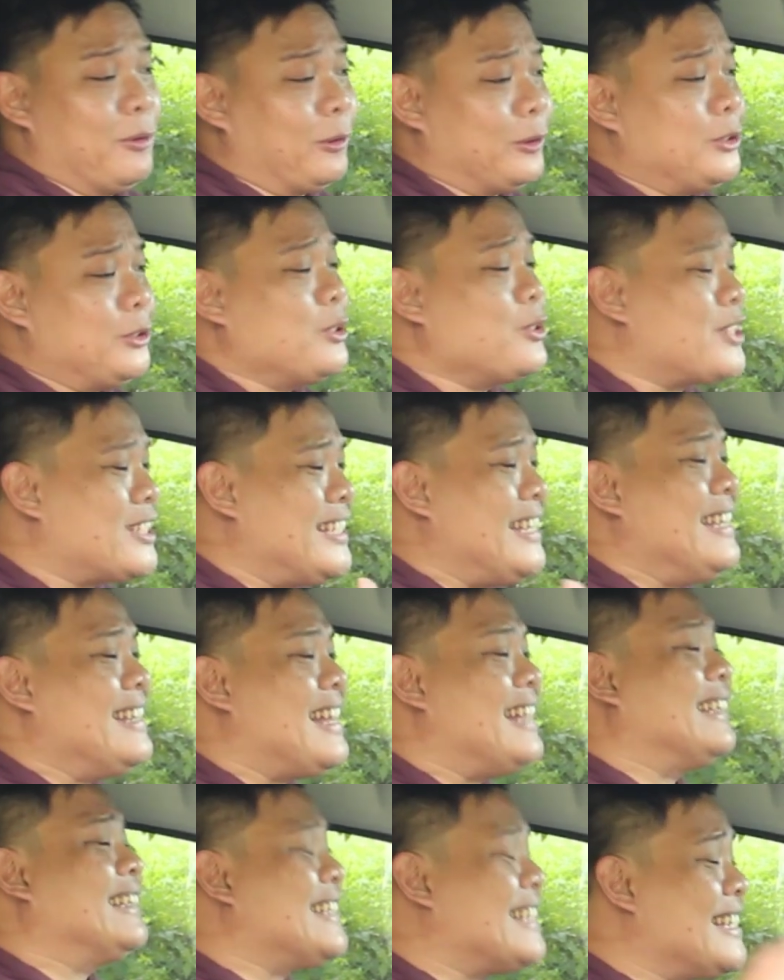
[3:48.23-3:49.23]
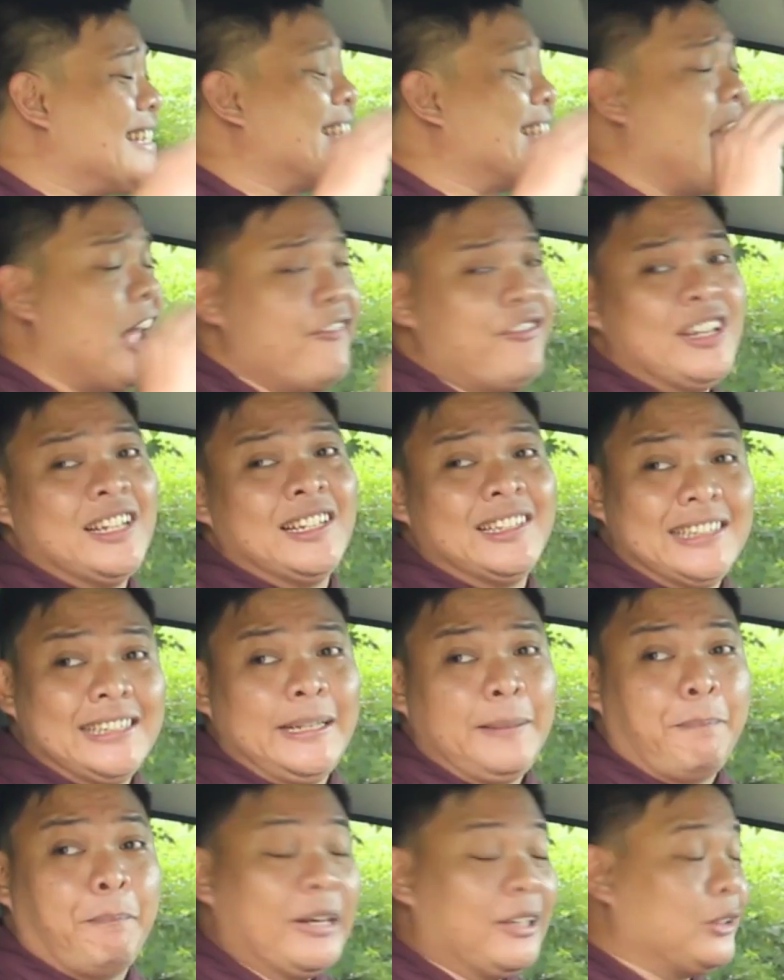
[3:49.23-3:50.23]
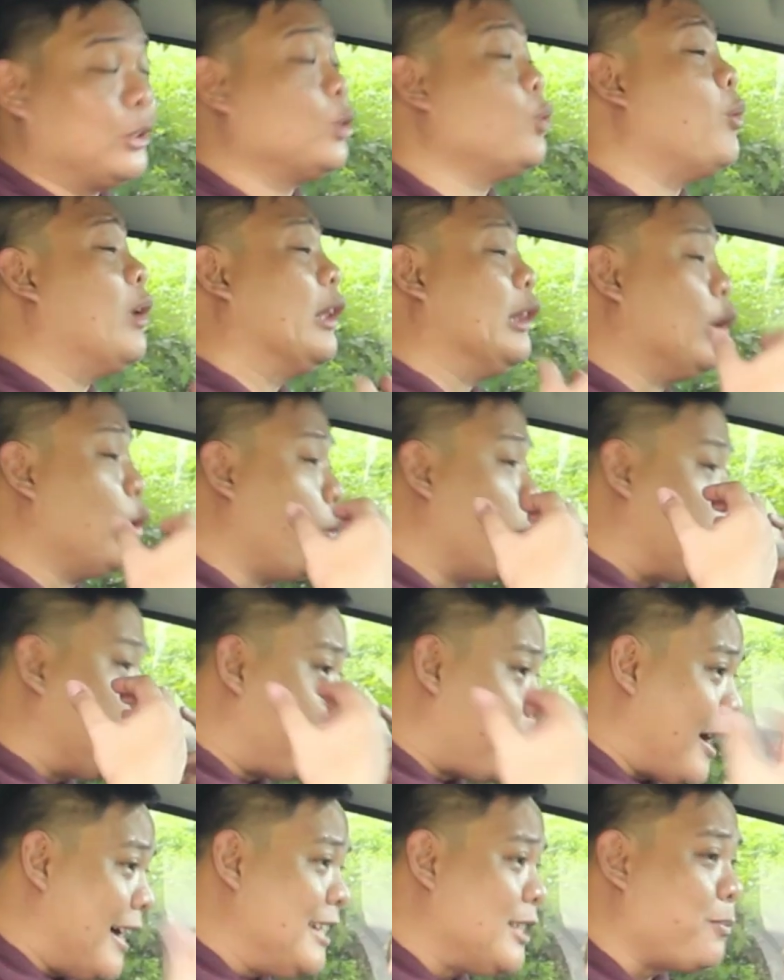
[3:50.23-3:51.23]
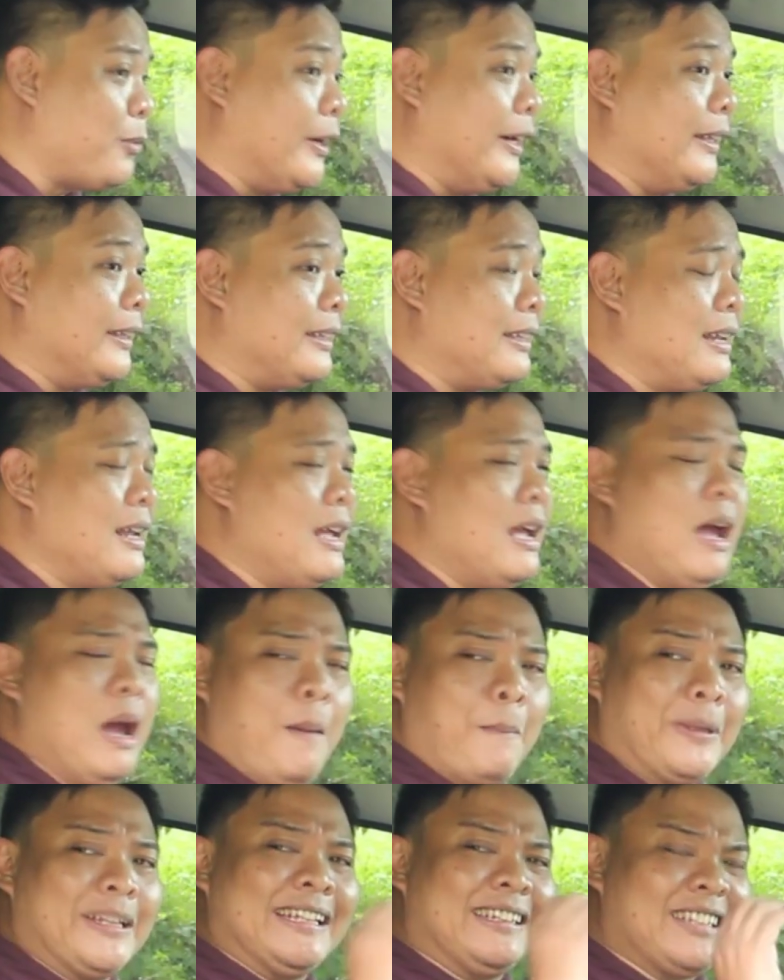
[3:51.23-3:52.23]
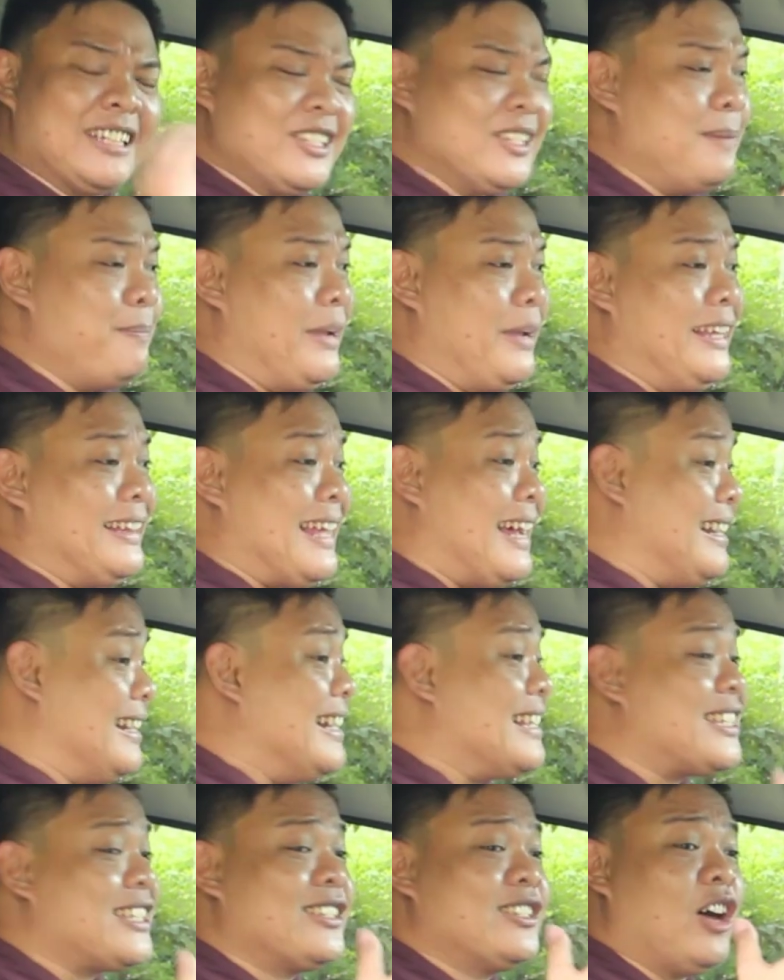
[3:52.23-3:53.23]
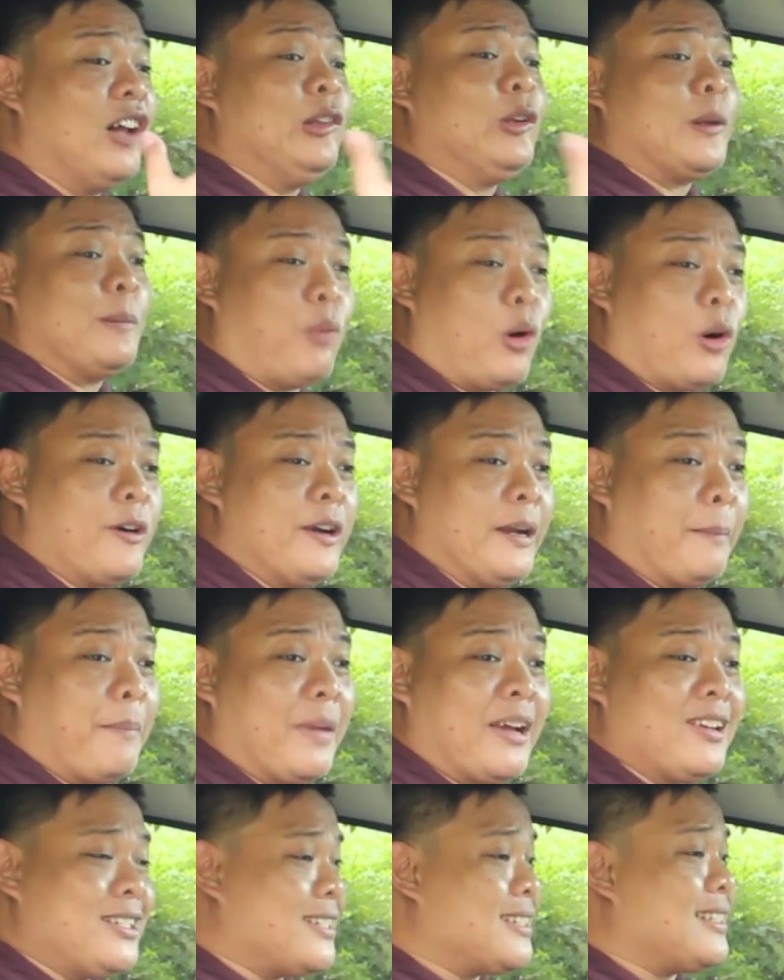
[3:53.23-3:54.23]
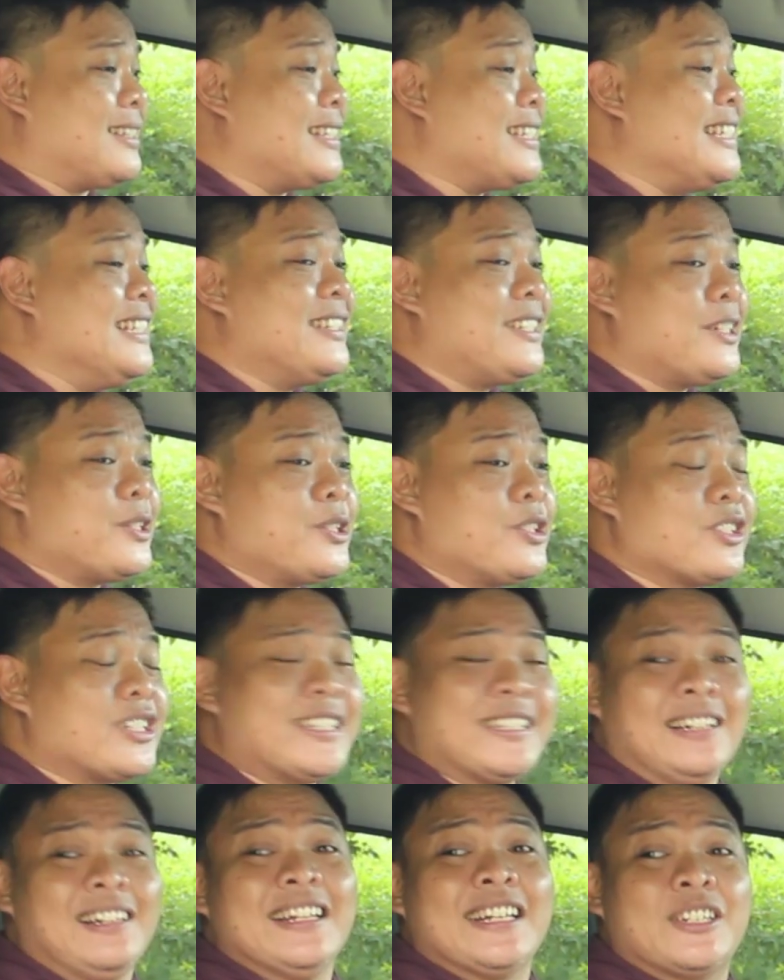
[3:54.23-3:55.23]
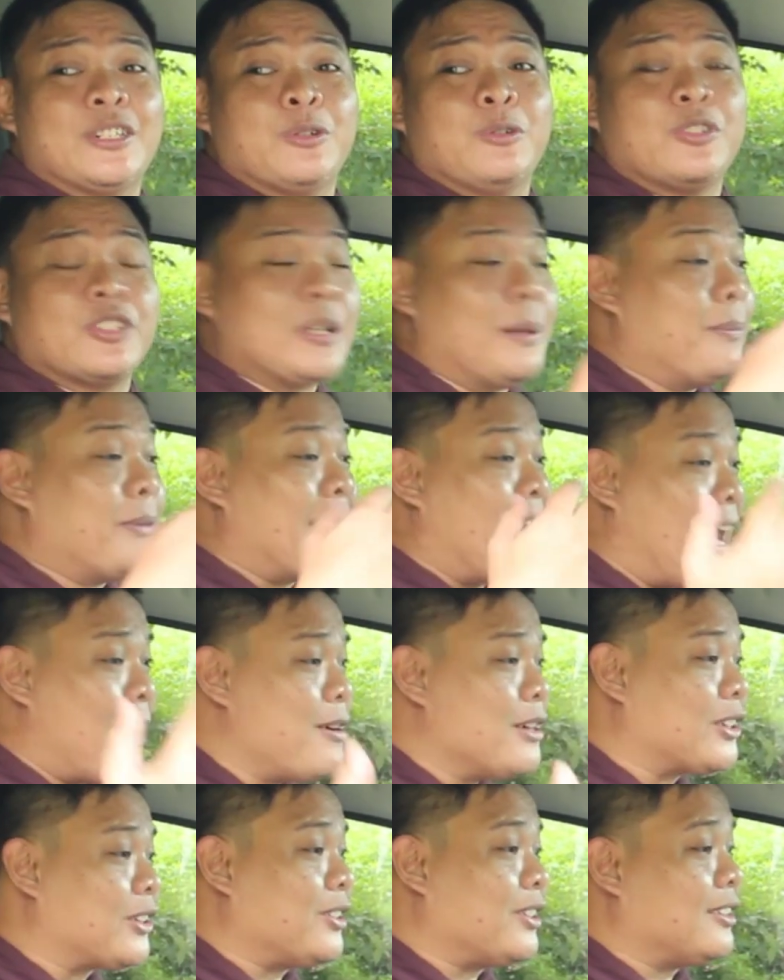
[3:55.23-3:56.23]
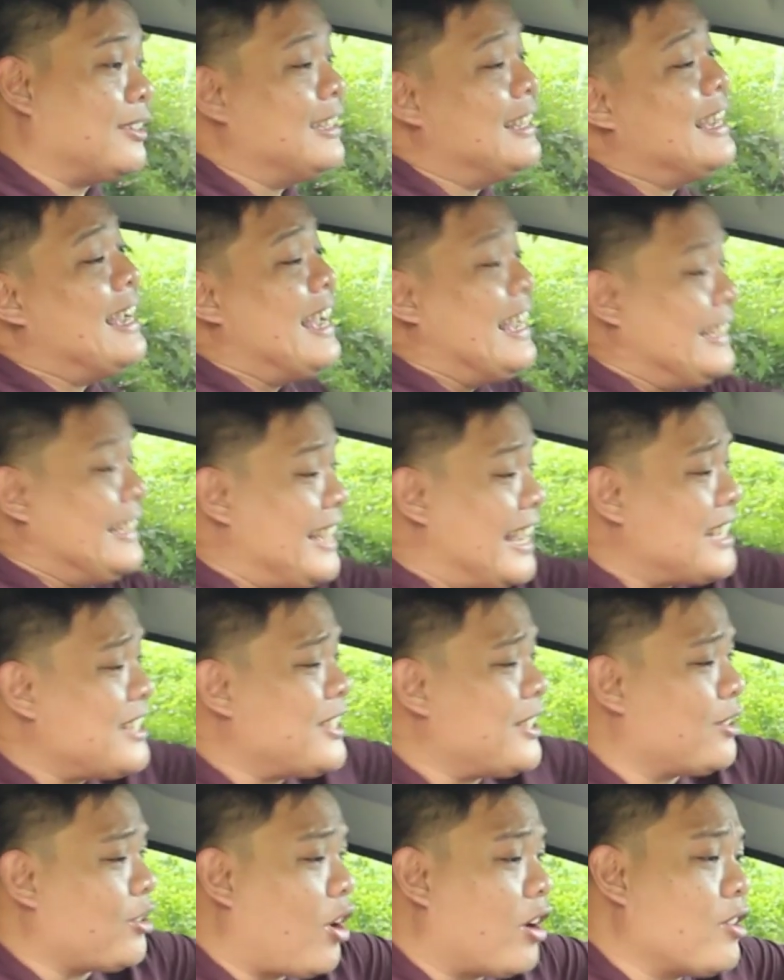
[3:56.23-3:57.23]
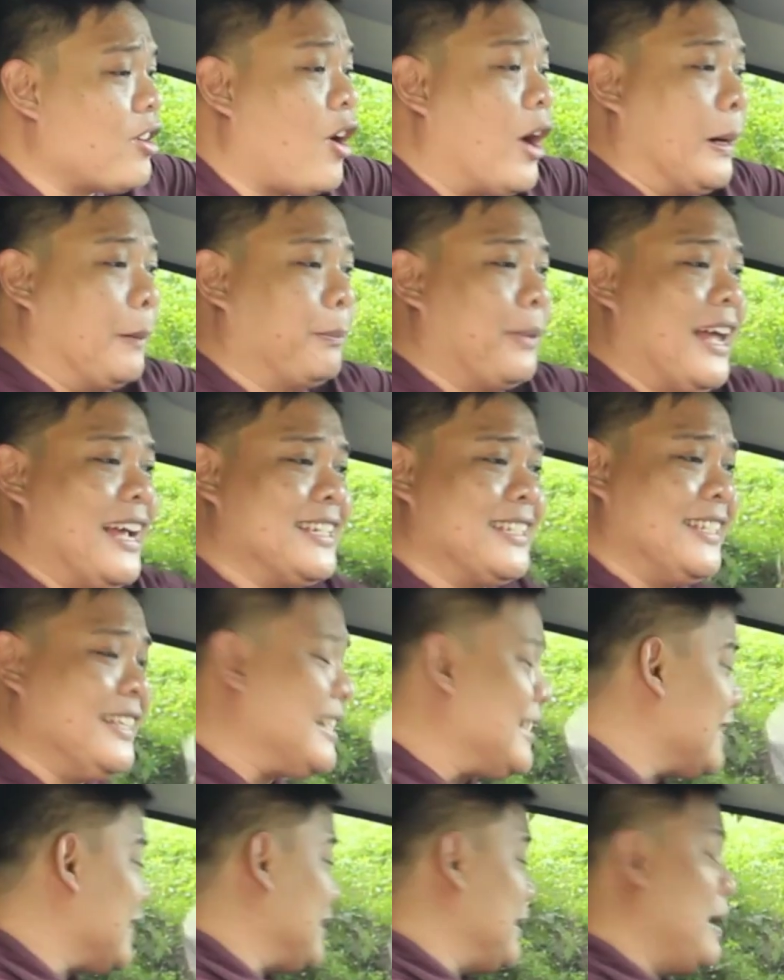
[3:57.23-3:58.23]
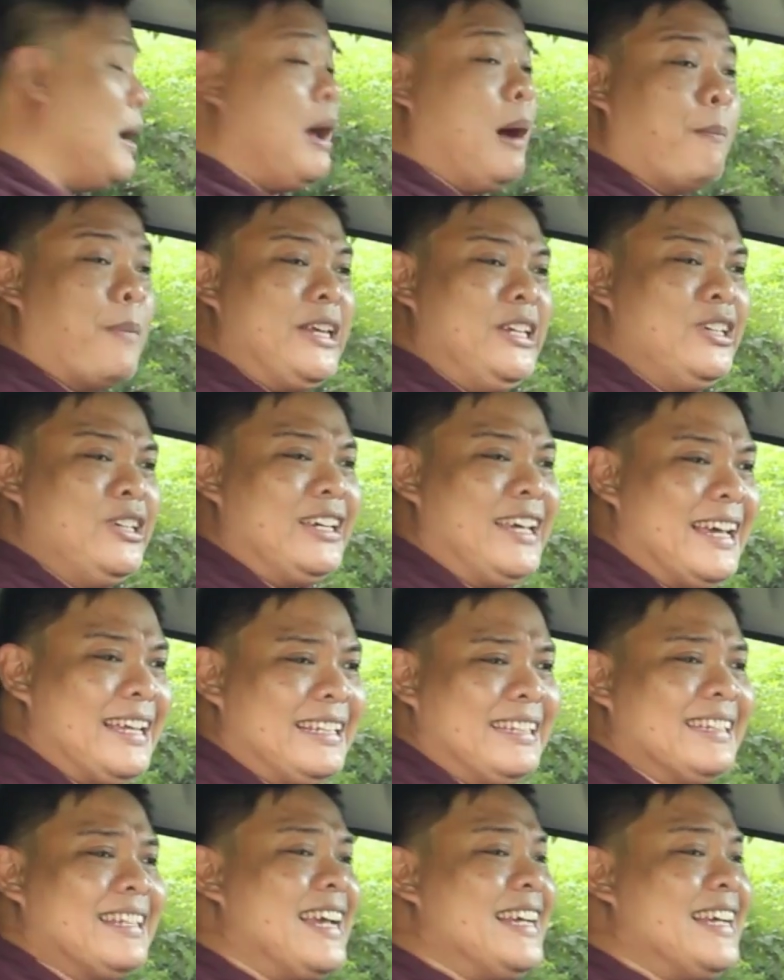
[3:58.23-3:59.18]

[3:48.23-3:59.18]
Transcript: you'll see that this is evidently built to a lower price point. But that doesn't mean that it's dull or boring, because this interior still exudes some character. Yes, there are hard plastics, but you get nice